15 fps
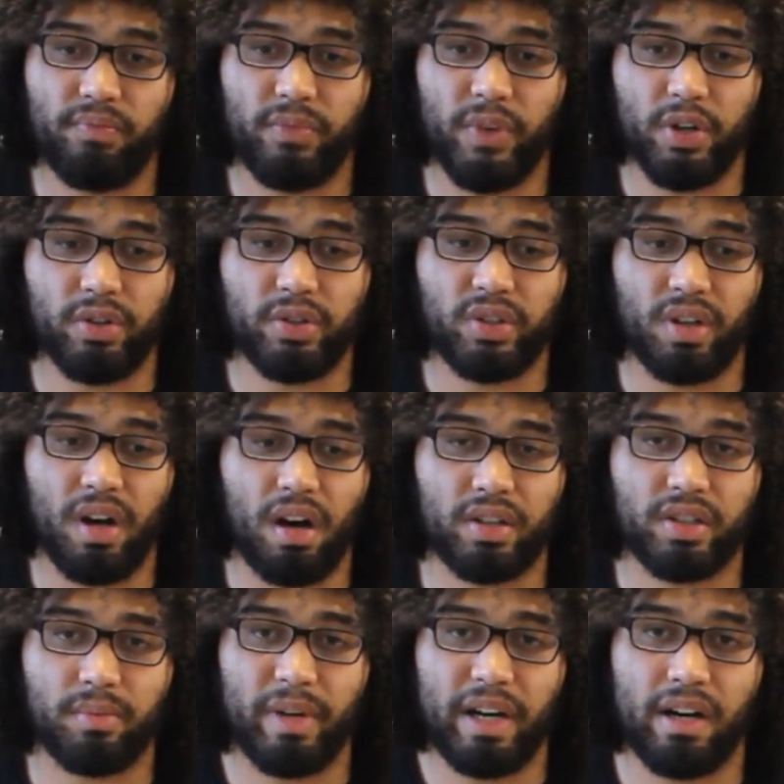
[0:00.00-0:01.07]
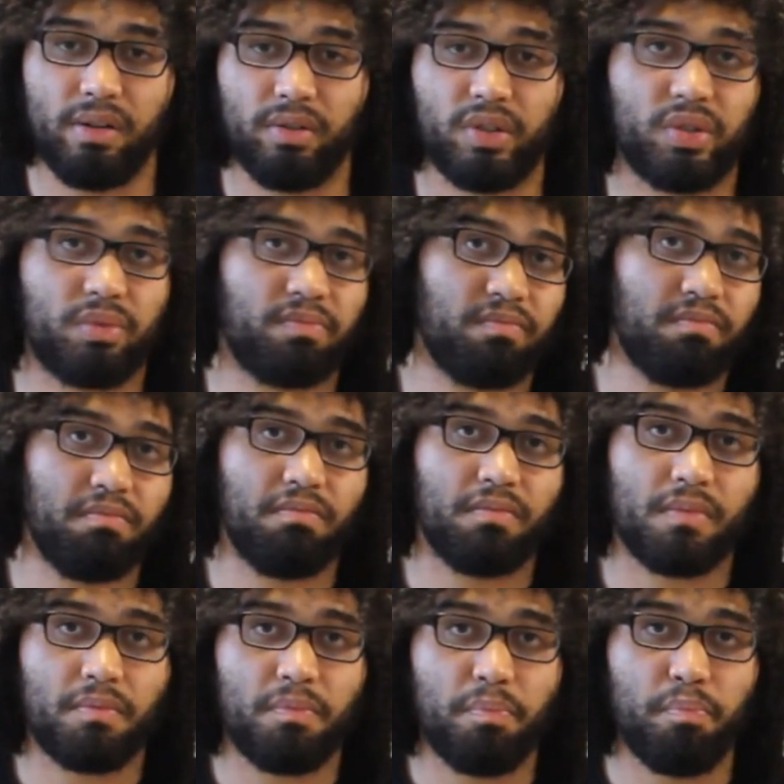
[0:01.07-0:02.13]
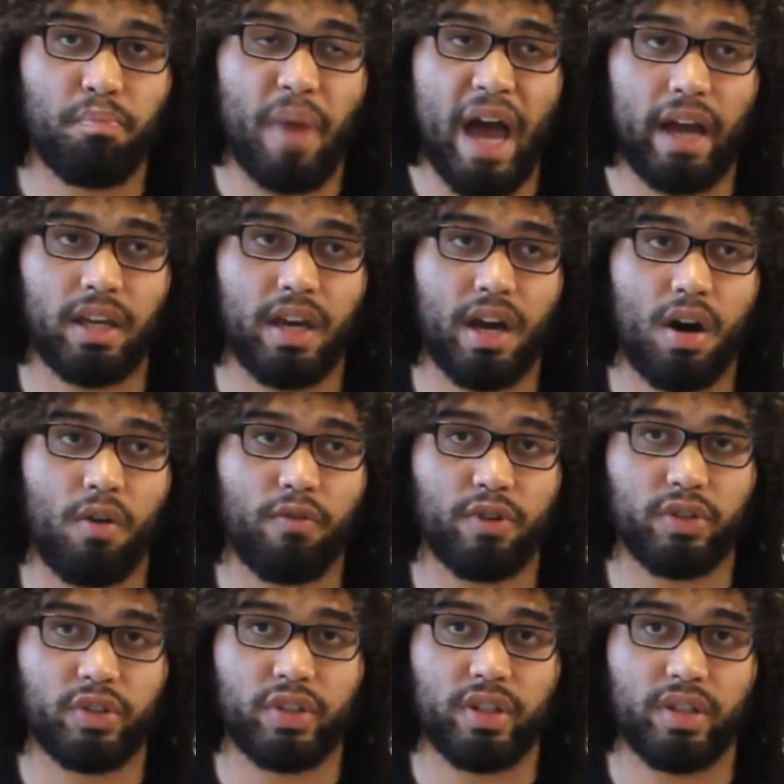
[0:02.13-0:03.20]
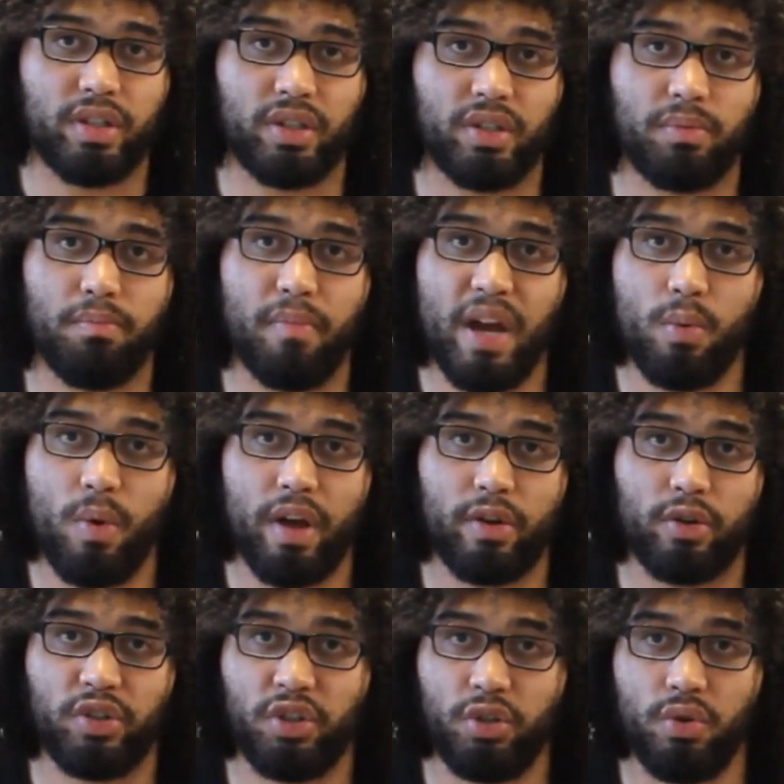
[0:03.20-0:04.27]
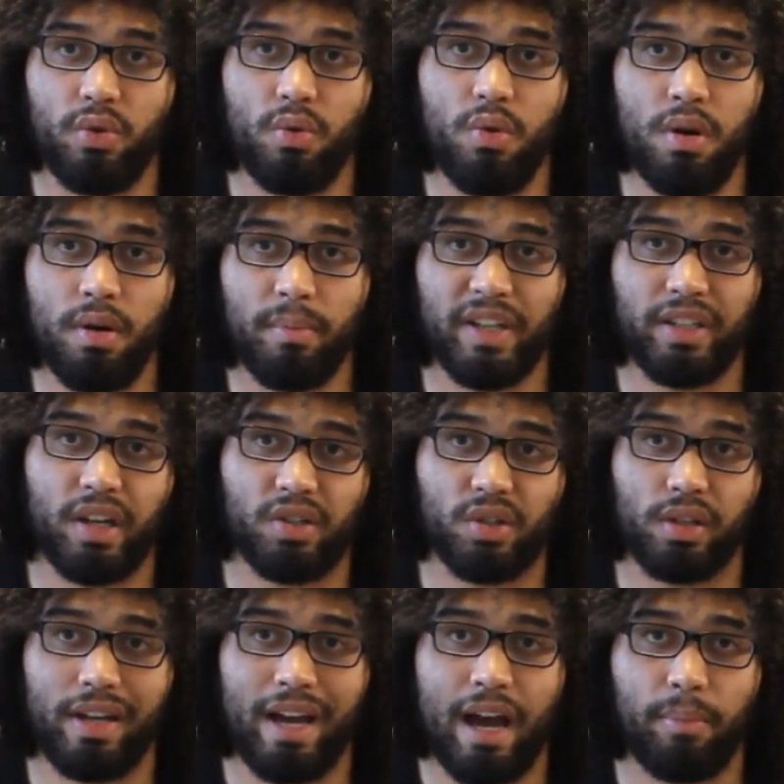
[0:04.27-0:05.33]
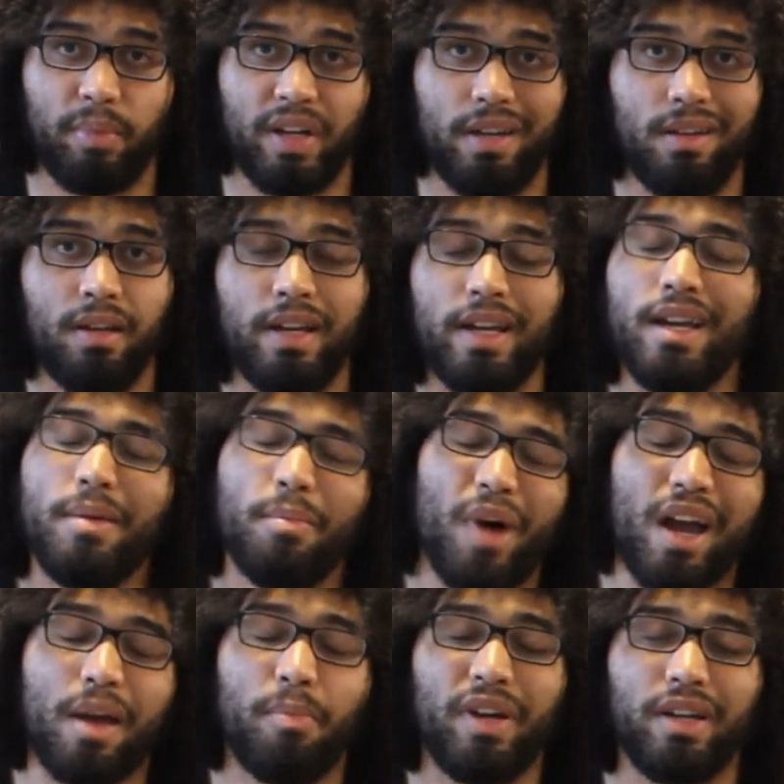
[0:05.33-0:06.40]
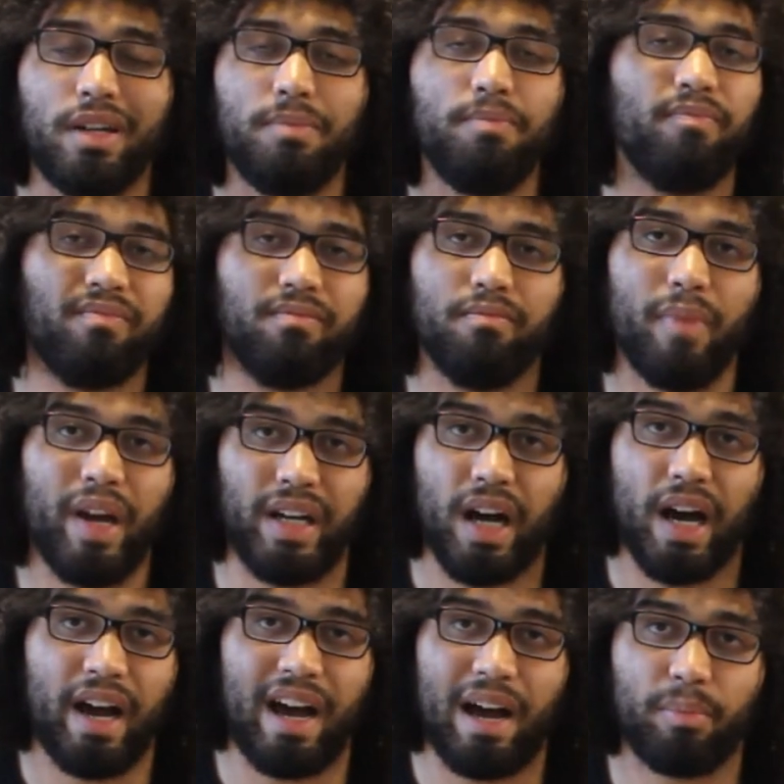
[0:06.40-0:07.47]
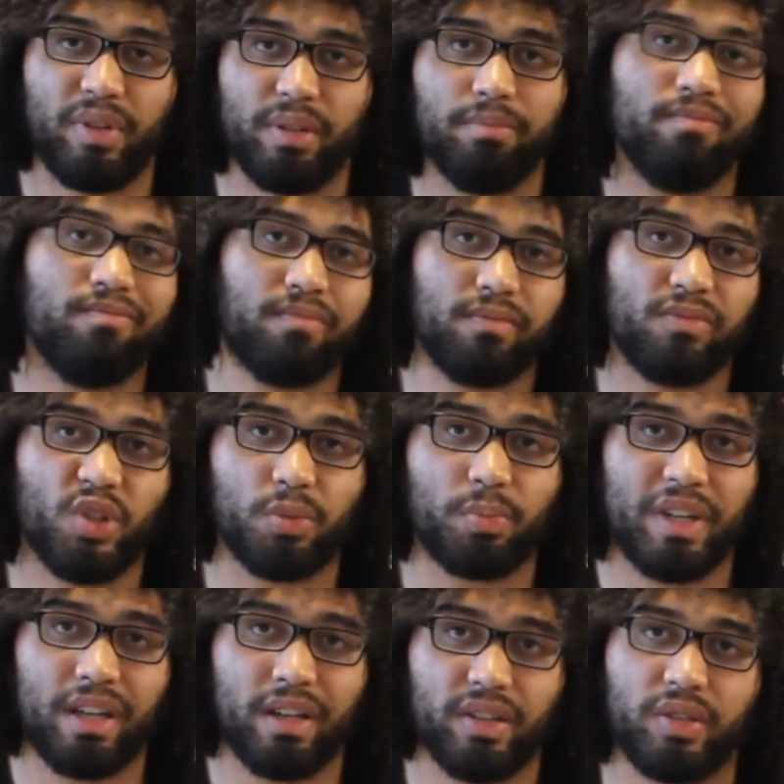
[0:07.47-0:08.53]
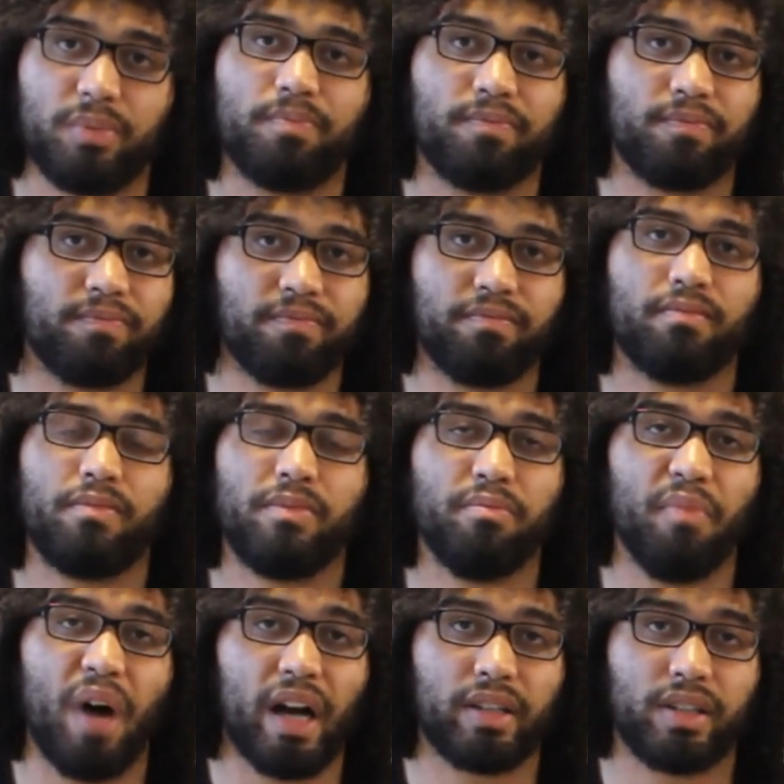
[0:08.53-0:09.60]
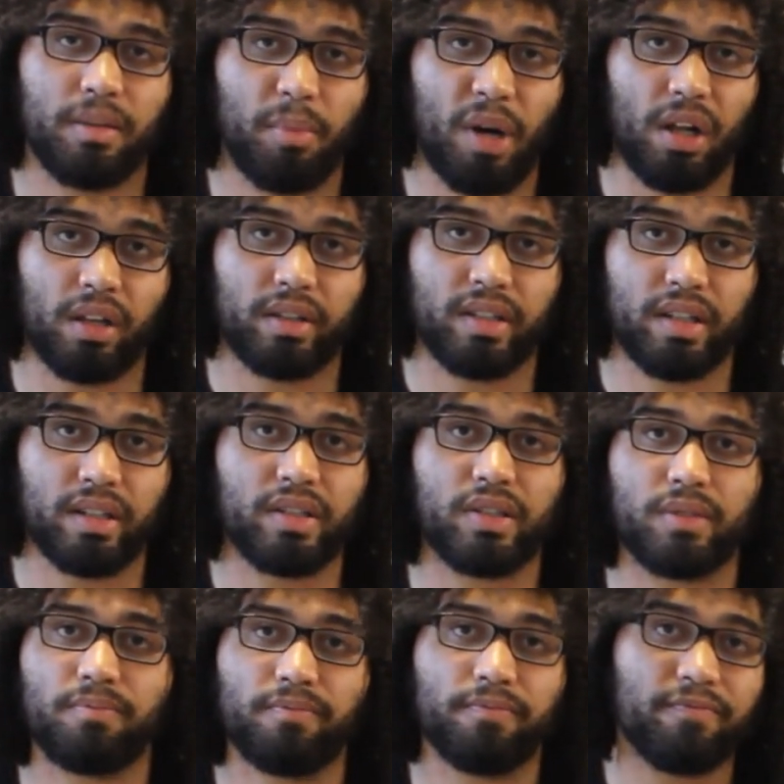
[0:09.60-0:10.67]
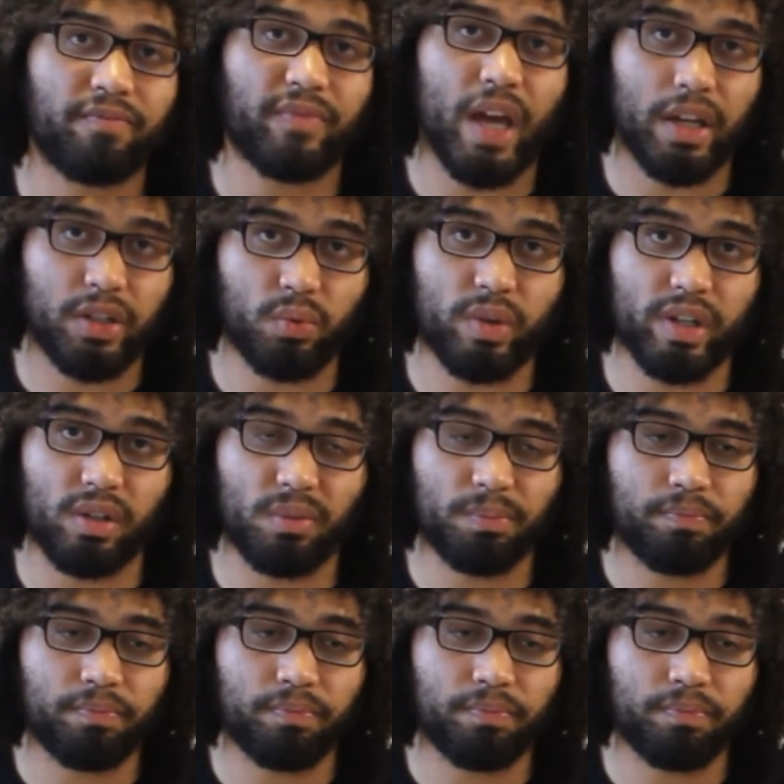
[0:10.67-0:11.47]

There's talks about Pacquiao versus Mayweather 2 potentially happening. In my opinion, may not happen just because boxing politics, it's real.